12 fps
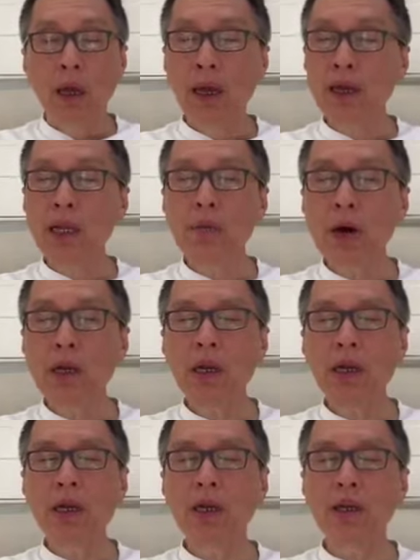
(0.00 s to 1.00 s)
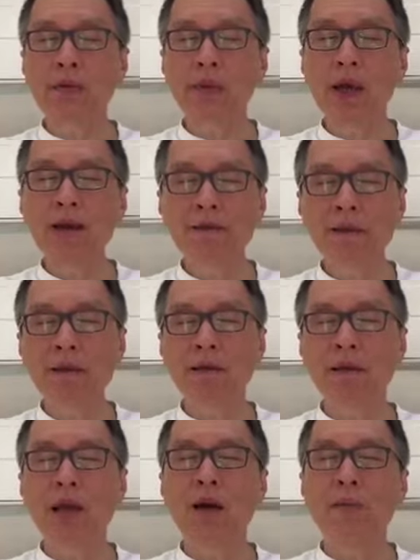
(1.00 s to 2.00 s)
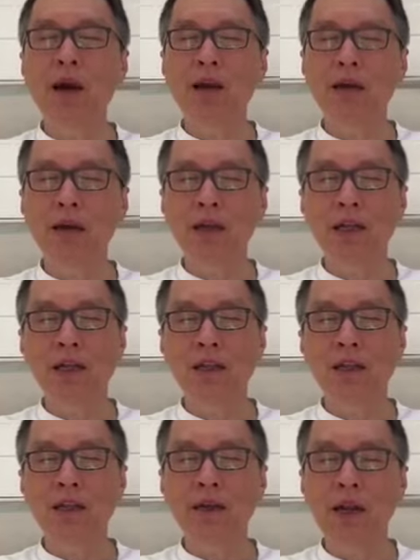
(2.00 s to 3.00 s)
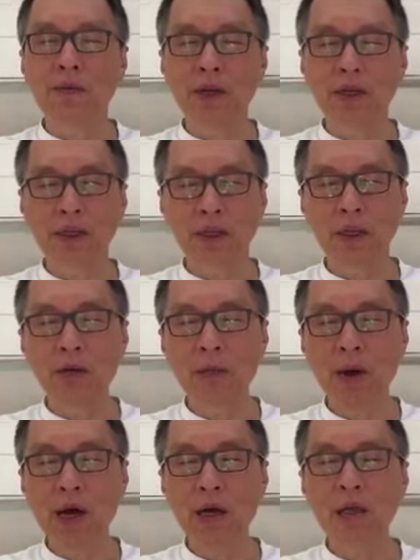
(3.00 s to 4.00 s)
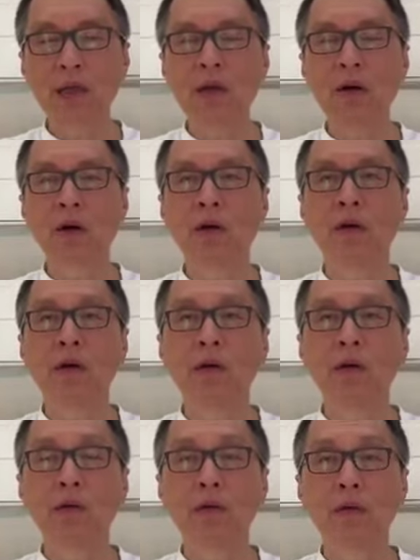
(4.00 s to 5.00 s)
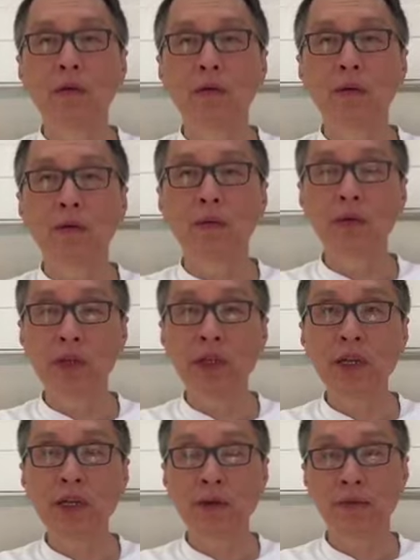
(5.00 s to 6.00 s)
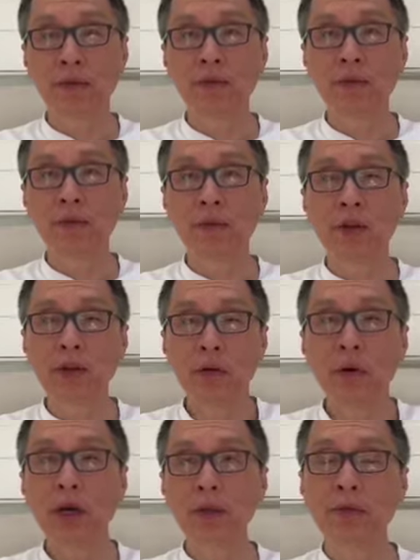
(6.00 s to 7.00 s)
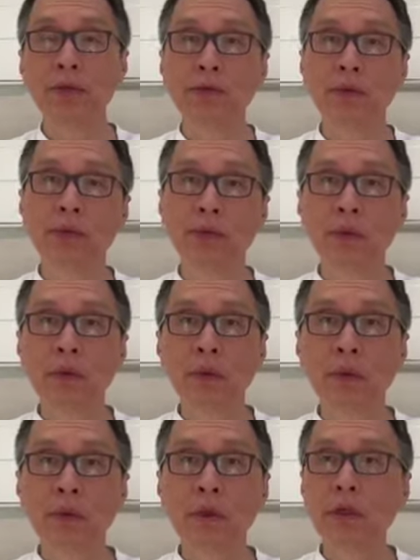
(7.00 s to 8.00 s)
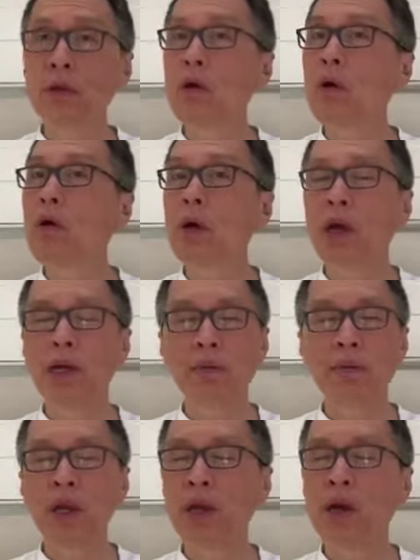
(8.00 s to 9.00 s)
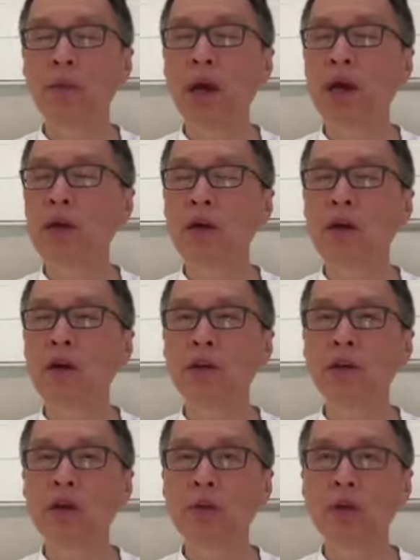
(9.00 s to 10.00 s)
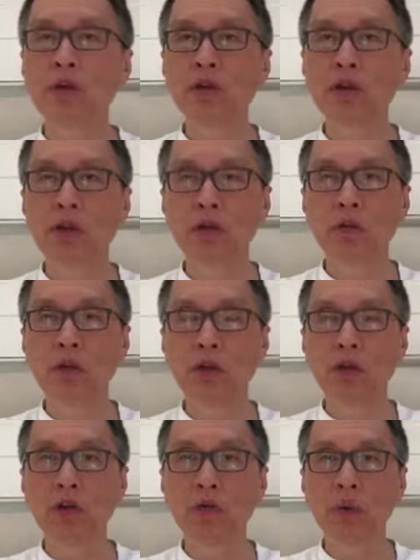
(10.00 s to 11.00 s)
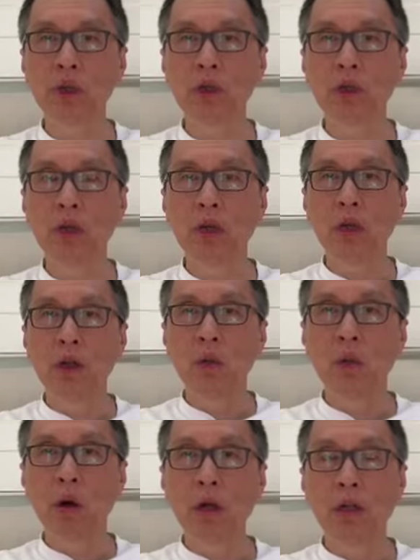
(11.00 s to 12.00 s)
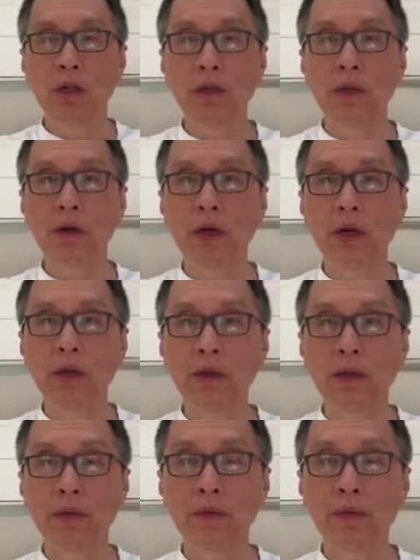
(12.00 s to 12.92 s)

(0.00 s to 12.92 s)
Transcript: Anybody, if they think they are better than Grandmaster Yip Man or Bruce Lee, you know what? Just go ahead and make a better contributions to the human world, okay?